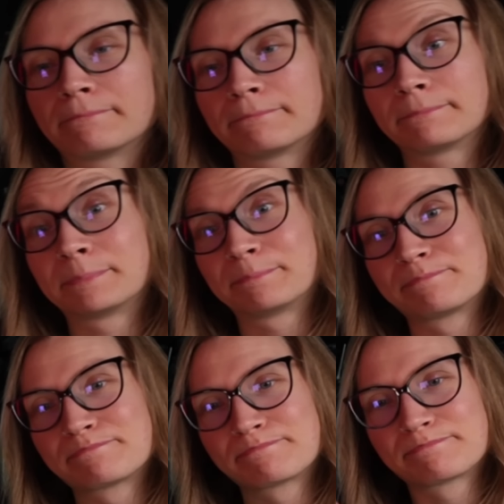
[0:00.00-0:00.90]

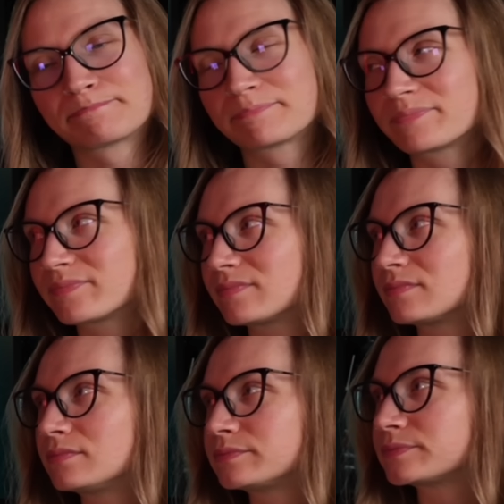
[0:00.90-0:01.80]

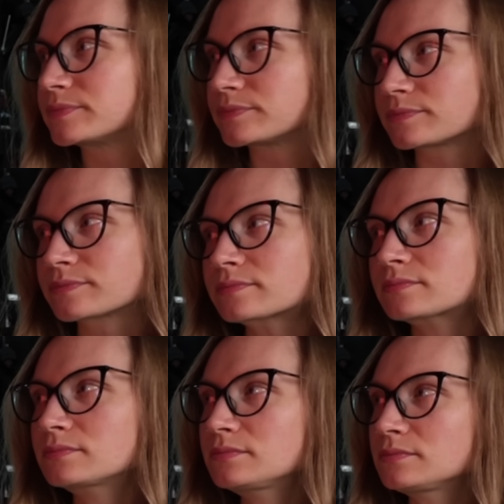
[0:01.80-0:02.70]

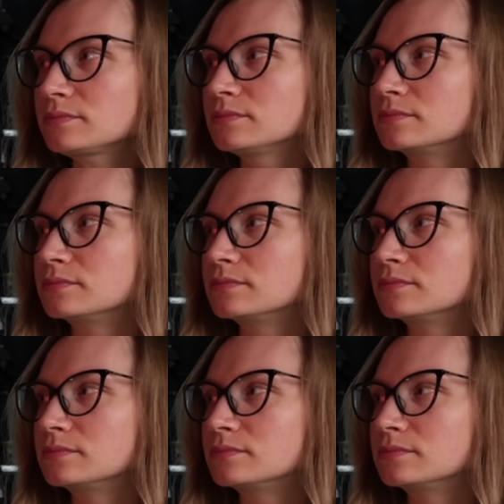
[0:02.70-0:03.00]
(not speaking)